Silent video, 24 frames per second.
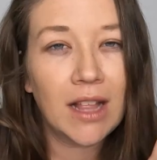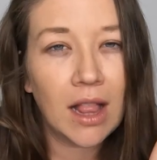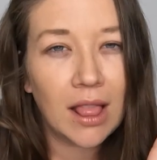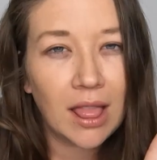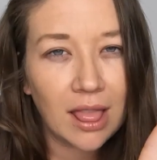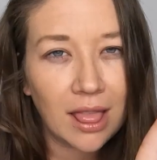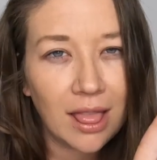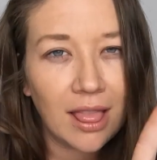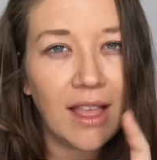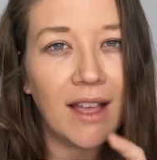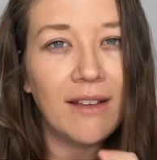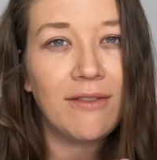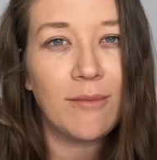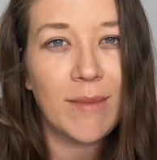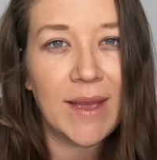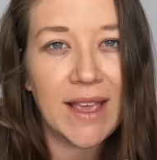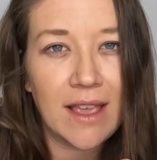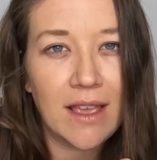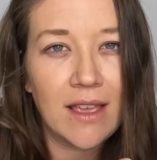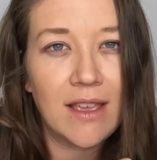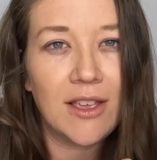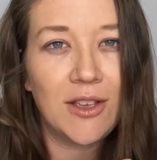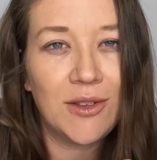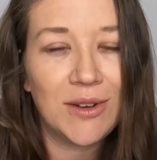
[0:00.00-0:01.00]
Love
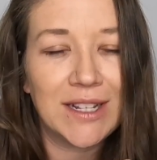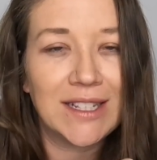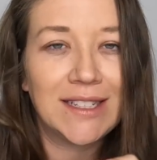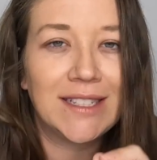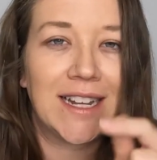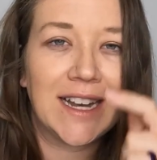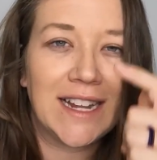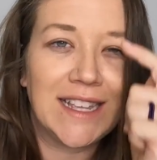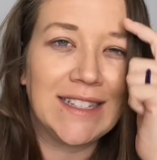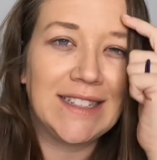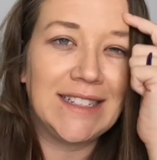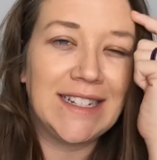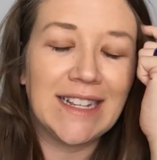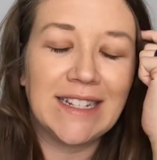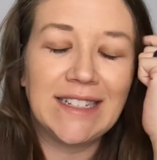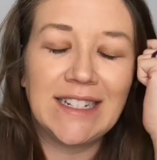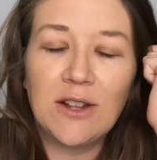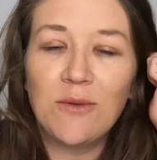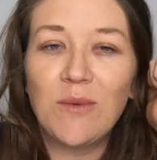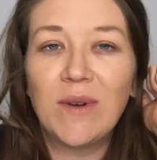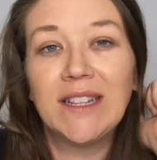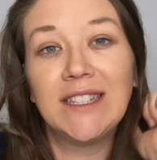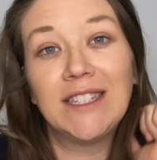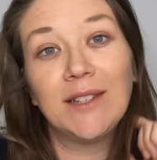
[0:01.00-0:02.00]
making unit studies,
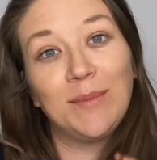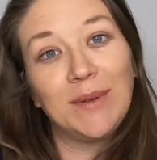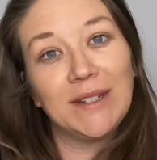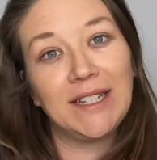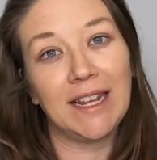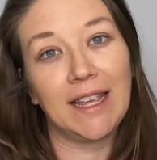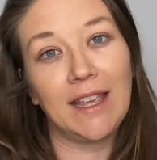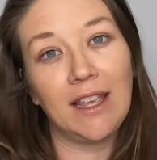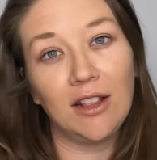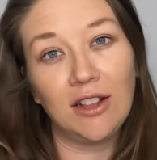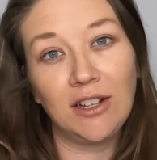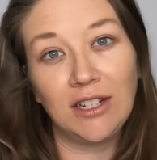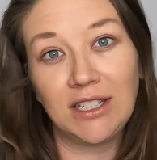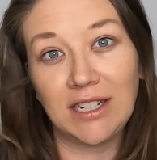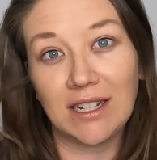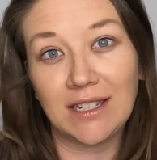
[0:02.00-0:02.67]
Disney ones in particular,